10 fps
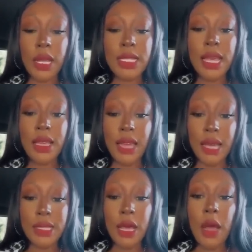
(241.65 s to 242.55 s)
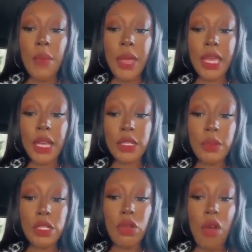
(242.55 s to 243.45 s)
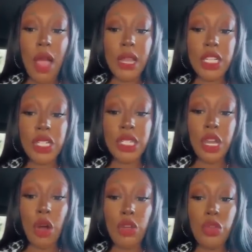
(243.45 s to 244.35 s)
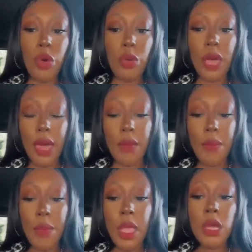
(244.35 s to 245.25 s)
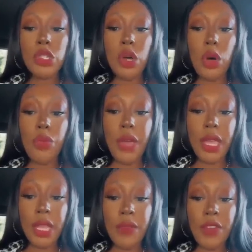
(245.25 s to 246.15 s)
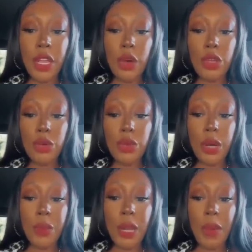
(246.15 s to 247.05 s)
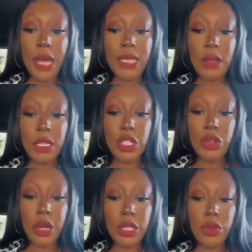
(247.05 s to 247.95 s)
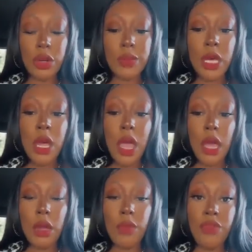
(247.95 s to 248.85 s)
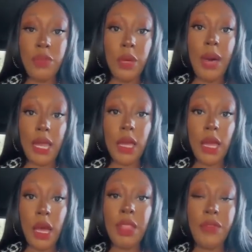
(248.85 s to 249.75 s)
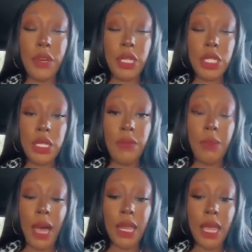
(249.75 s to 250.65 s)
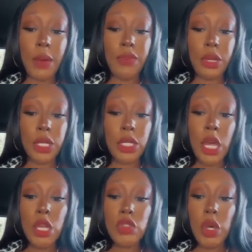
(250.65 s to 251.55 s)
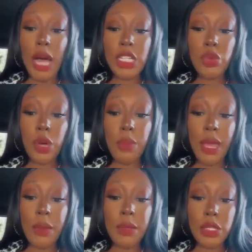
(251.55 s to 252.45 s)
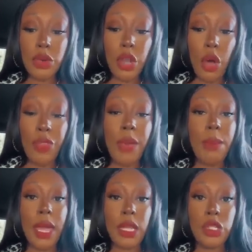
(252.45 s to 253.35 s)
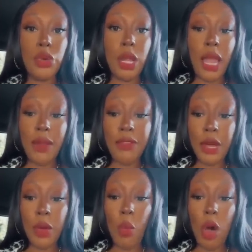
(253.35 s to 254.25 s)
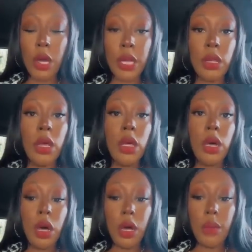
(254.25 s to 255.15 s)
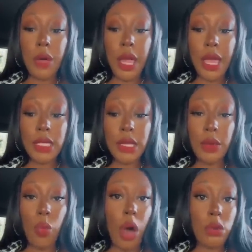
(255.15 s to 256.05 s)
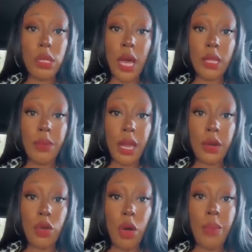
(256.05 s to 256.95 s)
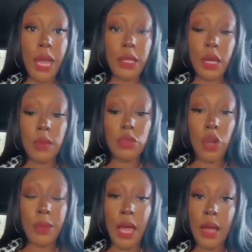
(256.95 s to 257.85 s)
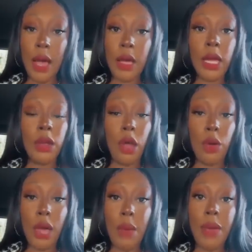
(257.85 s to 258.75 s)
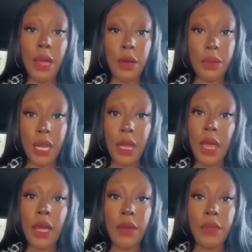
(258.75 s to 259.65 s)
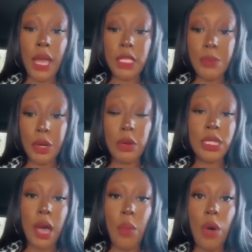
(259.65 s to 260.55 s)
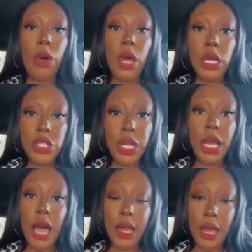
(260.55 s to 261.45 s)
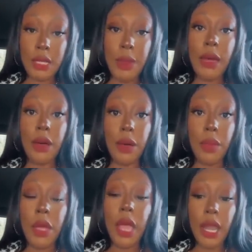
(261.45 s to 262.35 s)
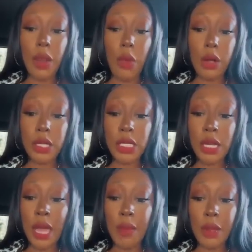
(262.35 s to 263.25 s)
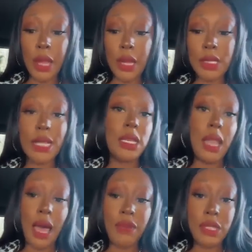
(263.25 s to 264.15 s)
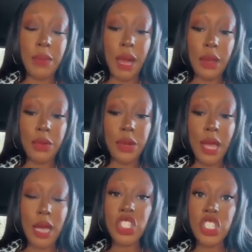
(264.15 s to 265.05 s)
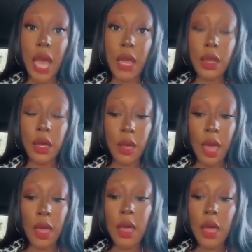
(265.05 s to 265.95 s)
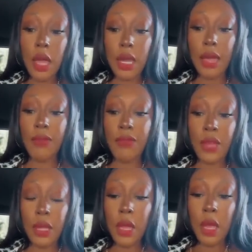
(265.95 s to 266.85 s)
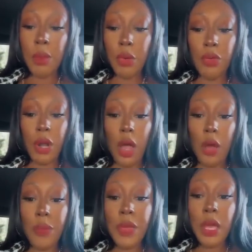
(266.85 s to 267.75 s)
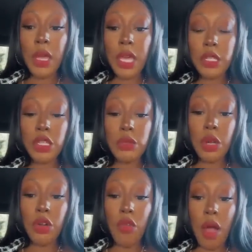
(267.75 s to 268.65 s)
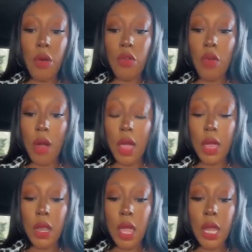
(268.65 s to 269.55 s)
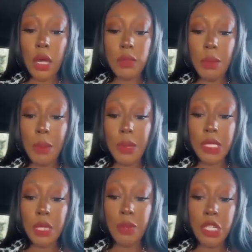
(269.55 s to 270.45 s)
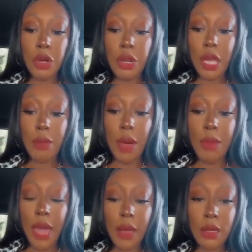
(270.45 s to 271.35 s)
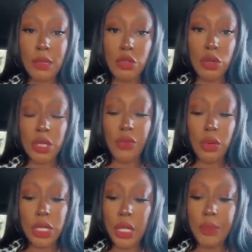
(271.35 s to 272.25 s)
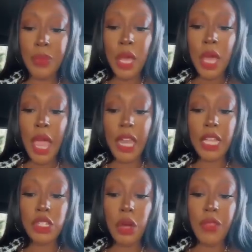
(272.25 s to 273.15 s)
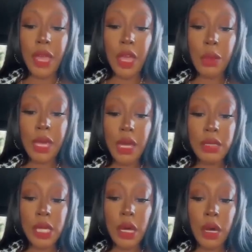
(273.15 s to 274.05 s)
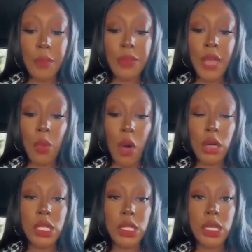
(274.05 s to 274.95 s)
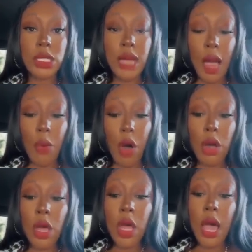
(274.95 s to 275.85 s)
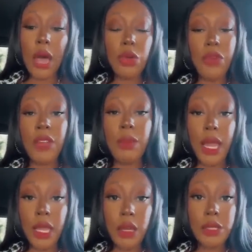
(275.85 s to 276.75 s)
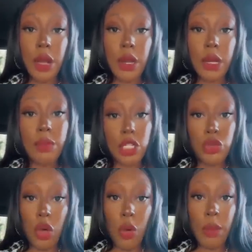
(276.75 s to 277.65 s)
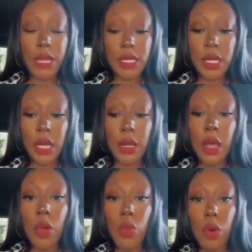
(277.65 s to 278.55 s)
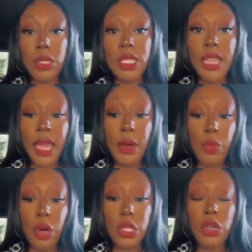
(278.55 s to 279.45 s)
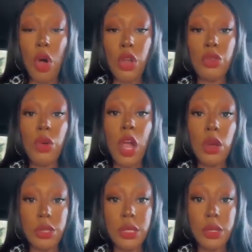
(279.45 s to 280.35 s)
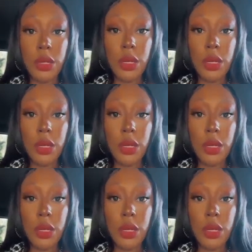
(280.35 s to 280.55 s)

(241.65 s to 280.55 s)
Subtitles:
They said, yes, that Kelsey was crying and she said, are you okay? So they get the video queued up and they pass out these transcripts and the body cam, the footage is of the body cam footage. So I just want to make a mental note that Megan is doing a lot of fucking walking. Her ass then walked out the back of the car, backed up, dropped down, got her eagle on, got back up. Then they handcuffed her ass, put her on the sidewalk. She done got her ass back up and then walked her to the ambulance. That's a lot for somebody who done got shot, okay, in their feet. Moving along. Kelsey was on the ground crying and talking about, please don't put your knee in my back on some George Floyd shit. And then so they helped Kelsey up. They walked her to the sidewalk. I don't know if anybody else heard it, but you know I'm listening. What was said was, are you hurt?